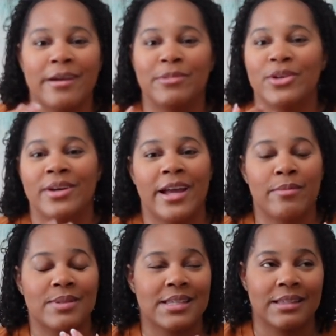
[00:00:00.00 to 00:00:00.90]
you're
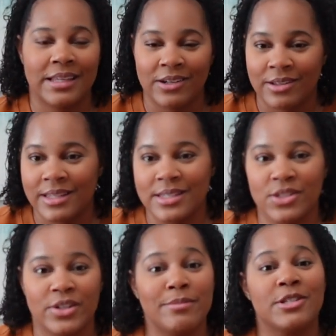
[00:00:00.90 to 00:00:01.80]
able to lean on these
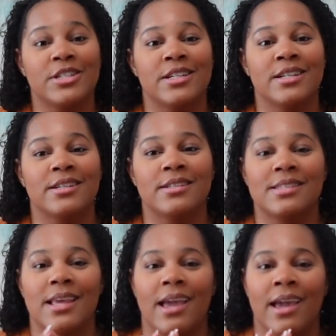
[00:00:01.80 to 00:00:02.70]

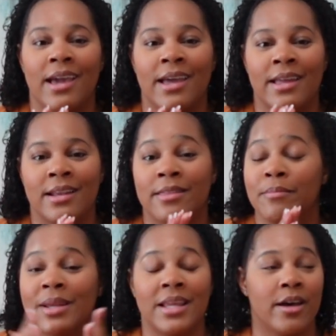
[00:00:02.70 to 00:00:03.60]
scriptures and the
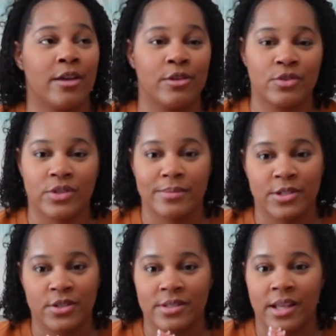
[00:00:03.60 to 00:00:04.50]
many other
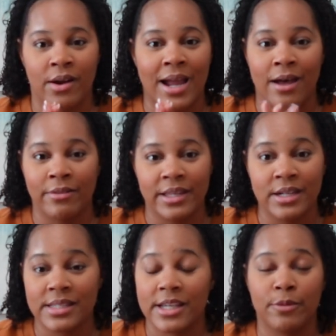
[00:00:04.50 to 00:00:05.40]
scriptures that are out
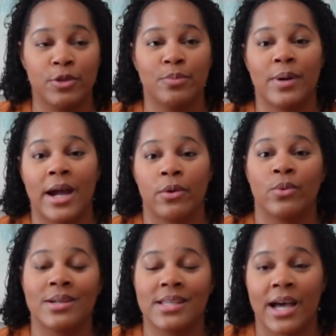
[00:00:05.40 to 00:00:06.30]
there to help you
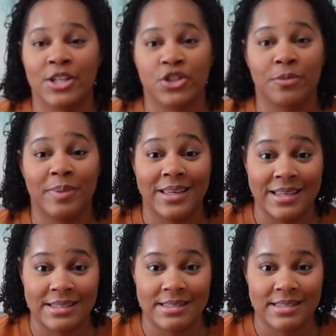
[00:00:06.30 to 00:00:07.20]
prioritize your
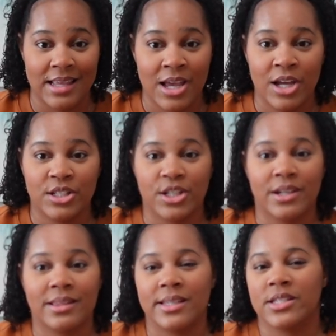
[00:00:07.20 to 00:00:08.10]
peace
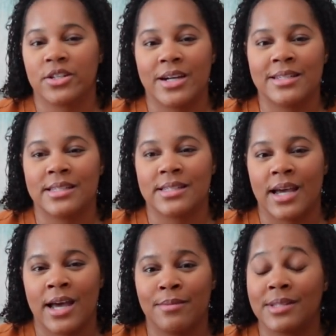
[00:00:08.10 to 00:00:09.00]
during these crazy
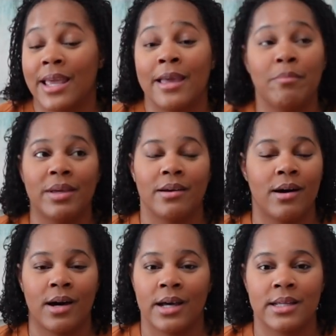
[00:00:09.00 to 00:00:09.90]
times and
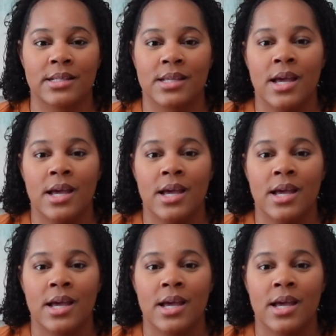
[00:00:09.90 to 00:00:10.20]
beyond.